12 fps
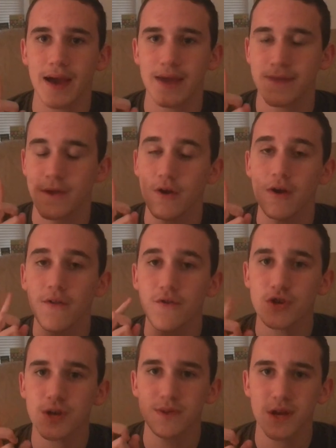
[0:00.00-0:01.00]
there are other
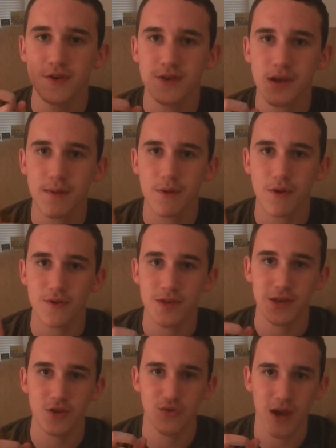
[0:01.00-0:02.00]
jump scares that come close,
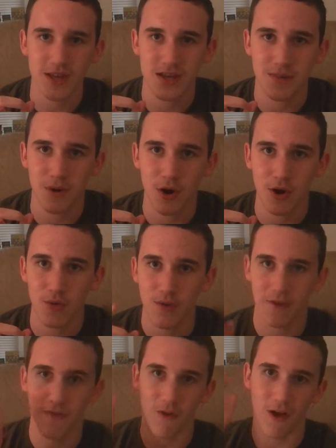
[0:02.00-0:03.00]
like Jurassic Park when
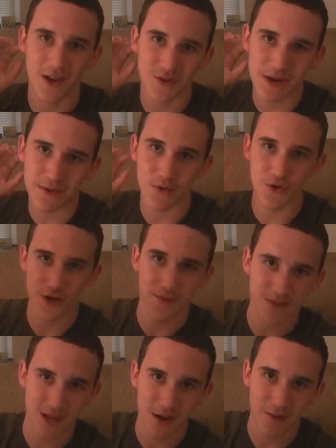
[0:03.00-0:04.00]
the Velociraptor
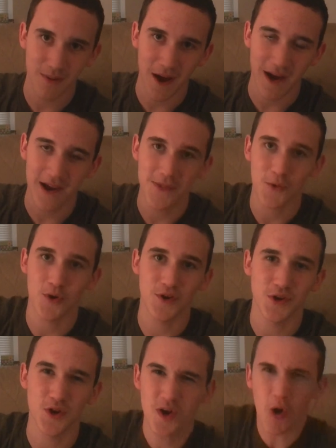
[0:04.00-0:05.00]
jumps out behind Laura
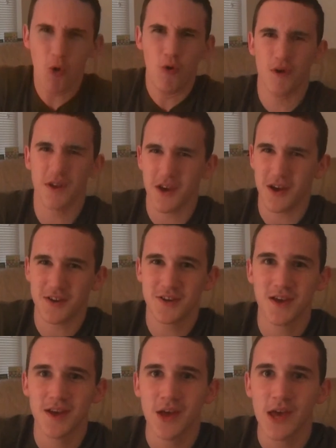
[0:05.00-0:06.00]
Dern. Oh gosh.
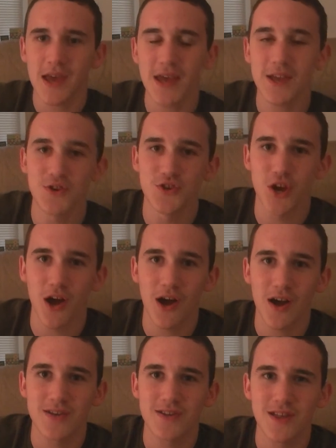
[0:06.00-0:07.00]
And
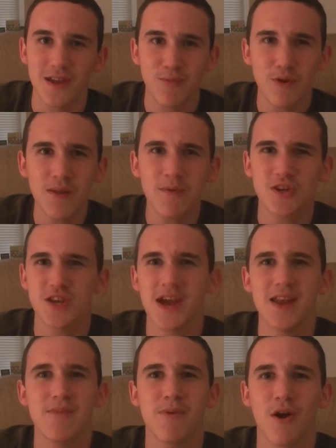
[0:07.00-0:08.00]
Jaws, like pretty much
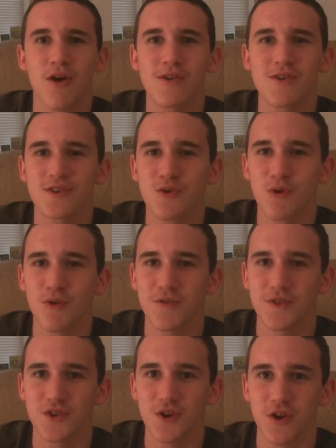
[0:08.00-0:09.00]
any part to where the
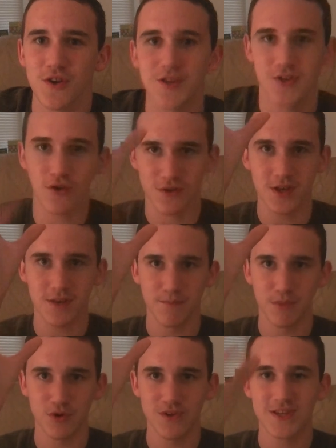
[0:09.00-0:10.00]
shark just all of a sudden
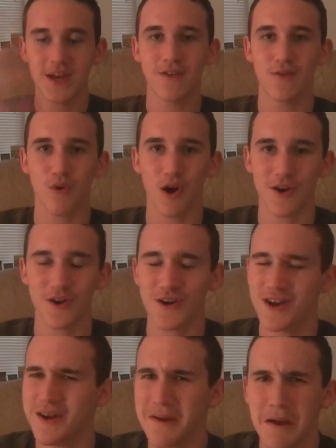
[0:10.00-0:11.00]
bursts out of the water.
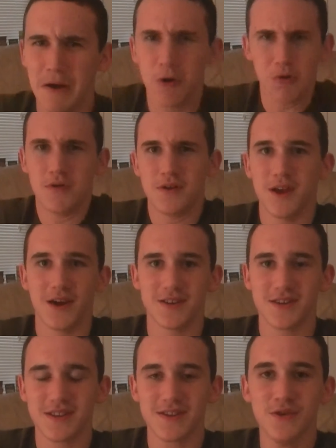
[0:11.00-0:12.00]
Oh gosh.
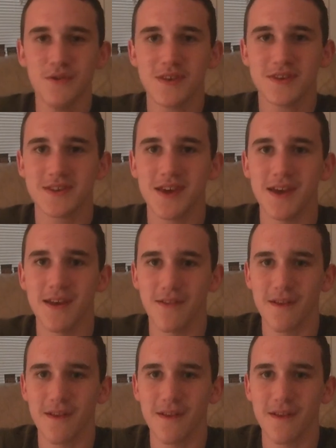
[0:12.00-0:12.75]
To this day,